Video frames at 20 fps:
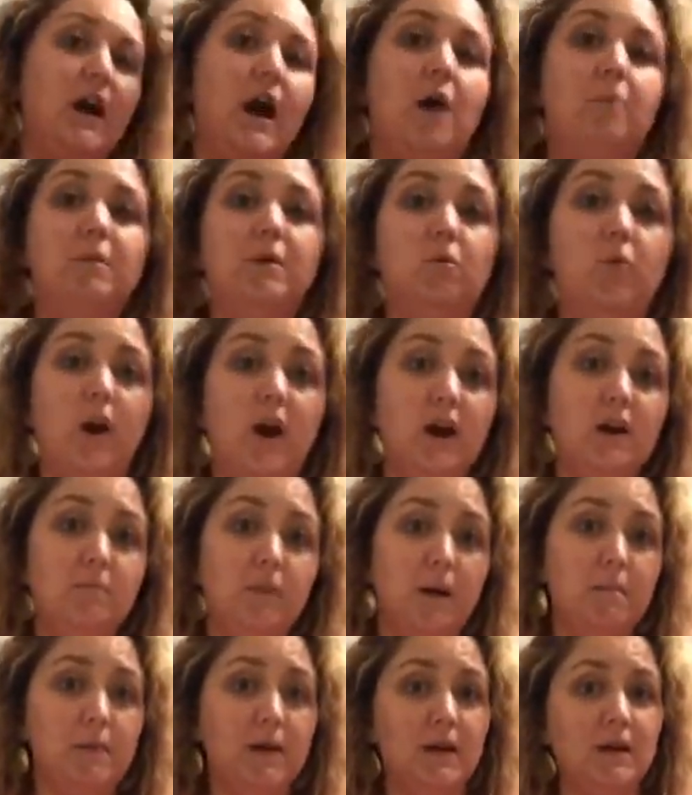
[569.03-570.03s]
I'll be wearing
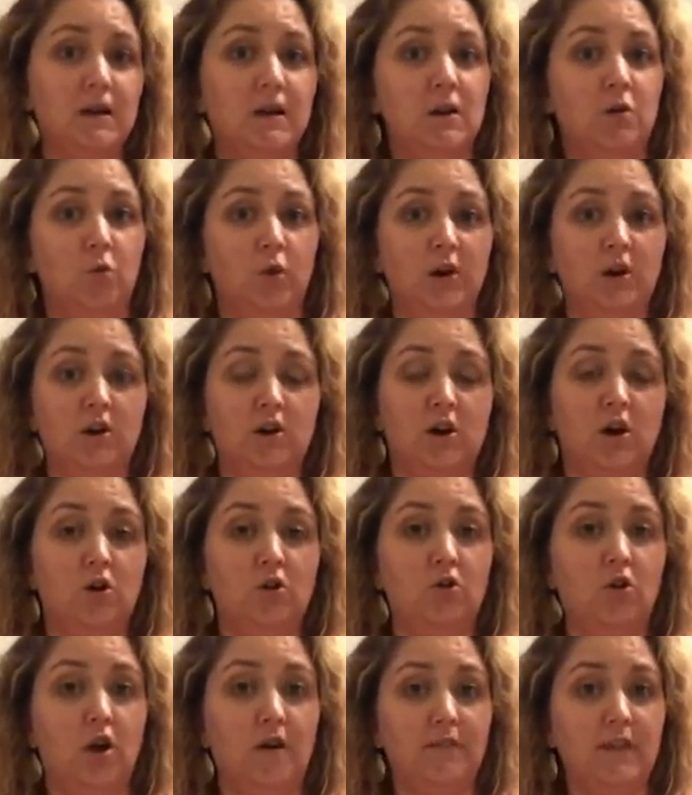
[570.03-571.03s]
my big winter
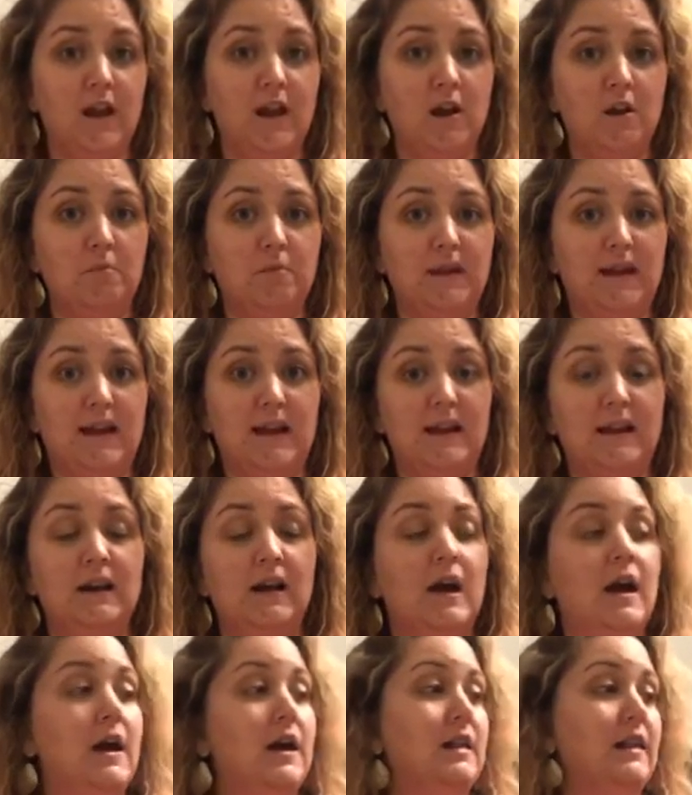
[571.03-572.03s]
coat on the airplane.
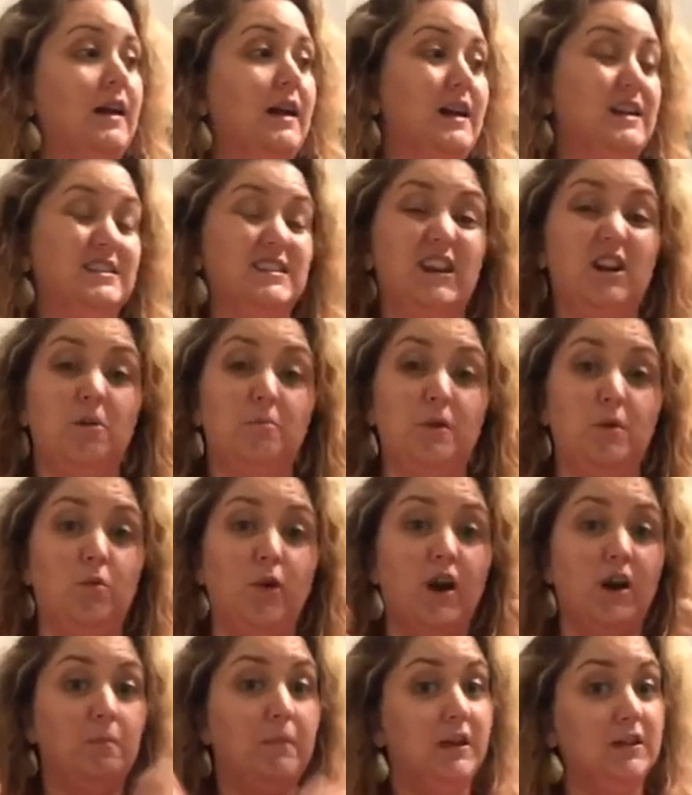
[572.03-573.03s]
Like I said, I'll be
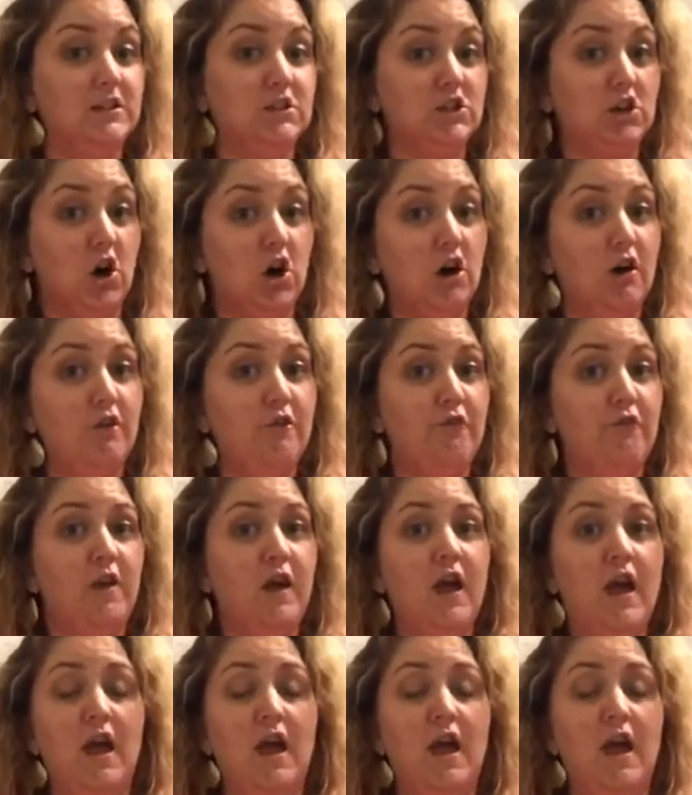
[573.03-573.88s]
wearing my scarf.